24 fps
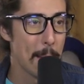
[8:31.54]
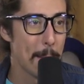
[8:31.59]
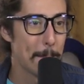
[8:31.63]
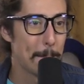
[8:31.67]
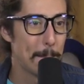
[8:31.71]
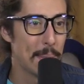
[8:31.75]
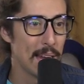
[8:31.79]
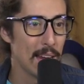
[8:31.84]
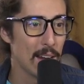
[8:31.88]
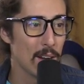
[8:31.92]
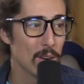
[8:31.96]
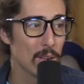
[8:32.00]

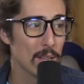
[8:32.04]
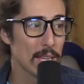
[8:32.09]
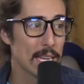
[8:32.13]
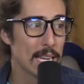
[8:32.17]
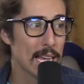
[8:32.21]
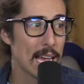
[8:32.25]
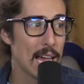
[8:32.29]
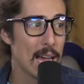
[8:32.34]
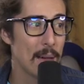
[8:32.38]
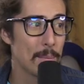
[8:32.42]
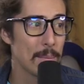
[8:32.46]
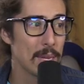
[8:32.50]
Barely
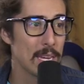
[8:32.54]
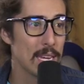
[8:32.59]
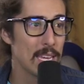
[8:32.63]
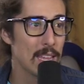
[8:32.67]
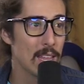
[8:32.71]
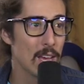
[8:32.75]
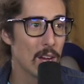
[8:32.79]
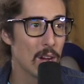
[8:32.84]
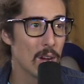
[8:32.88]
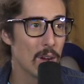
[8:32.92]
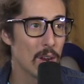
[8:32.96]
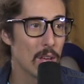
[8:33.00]
got me
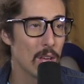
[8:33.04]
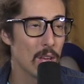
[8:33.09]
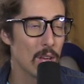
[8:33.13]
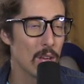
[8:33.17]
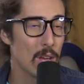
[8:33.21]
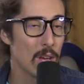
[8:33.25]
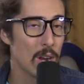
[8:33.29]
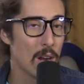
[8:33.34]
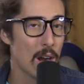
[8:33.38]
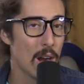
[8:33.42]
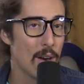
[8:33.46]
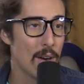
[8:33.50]
though,
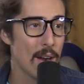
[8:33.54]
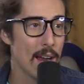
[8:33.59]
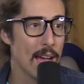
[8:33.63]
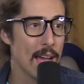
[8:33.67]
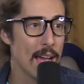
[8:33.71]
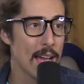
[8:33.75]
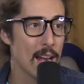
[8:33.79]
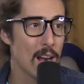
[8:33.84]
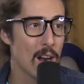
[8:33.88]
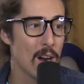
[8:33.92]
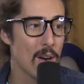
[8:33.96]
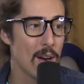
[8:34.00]
dude. All
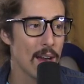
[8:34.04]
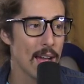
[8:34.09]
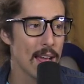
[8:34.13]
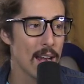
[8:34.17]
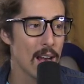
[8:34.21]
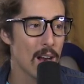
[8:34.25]
right, all right,